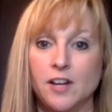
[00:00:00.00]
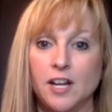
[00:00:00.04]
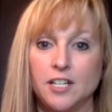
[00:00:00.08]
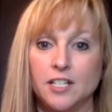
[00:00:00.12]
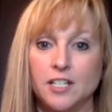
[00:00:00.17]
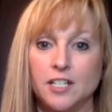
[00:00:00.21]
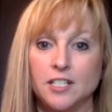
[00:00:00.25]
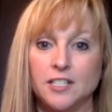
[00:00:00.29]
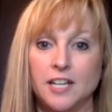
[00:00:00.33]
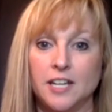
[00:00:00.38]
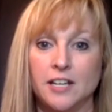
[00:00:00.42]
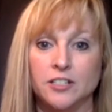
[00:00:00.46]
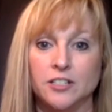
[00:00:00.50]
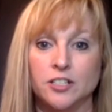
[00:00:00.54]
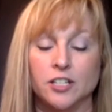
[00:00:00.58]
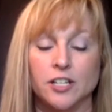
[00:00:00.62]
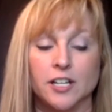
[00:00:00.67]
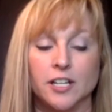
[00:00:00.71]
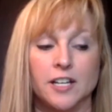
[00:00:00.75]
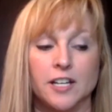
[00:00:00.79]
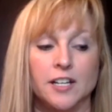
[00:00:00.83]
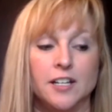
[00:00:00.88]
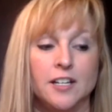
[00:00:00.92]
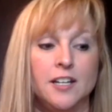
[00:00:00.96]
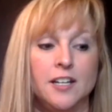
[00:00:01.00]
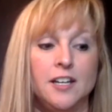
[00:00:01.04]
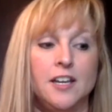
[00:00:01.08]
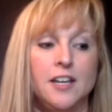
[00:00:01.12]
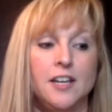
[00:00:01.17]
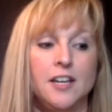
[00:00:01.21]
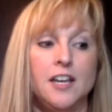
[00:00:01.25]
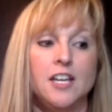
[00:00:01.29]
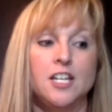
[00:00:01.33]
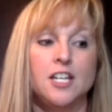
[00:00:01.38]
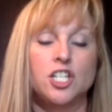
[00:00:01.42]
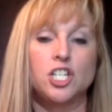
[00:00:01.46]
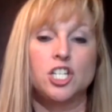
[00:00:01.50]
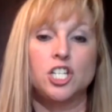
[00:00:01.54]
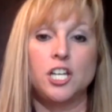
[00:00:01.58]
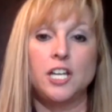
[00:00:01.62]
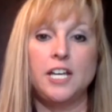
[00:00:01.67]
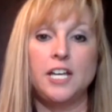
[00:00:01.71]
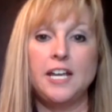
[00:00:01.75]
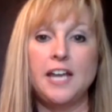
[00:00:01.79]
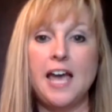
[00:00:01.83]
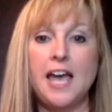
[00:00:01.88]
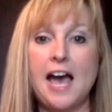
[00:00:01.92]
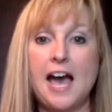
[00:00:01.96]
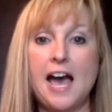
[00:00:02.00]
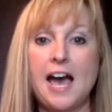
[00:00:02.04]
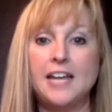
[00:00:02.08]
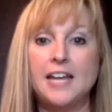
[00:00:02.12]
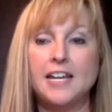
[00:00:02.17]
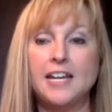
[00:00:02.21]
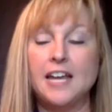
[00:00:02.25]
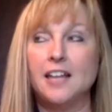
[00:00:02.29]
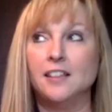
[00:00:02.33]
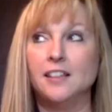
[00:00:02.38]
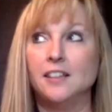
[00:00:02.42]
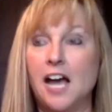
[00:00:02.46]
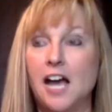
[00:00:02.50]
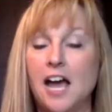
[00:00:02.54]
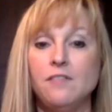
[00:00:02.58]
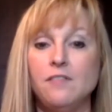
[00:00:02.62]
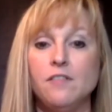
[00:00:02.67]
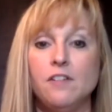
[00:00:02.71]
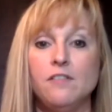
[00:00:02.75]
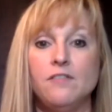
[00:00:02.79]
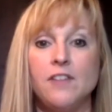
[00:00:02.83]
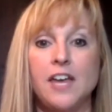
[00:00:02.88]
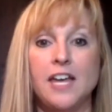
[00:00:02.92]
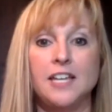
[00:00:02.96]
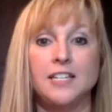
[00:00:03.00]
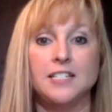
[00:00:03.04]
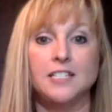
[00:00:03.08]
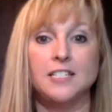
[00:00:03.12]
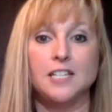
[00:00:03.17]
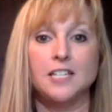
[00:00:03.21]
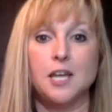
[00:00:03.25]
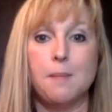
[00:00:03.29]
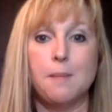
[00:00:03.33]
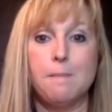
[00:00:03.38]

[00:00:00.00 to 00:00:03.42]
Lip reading: I just answered it. She had a live event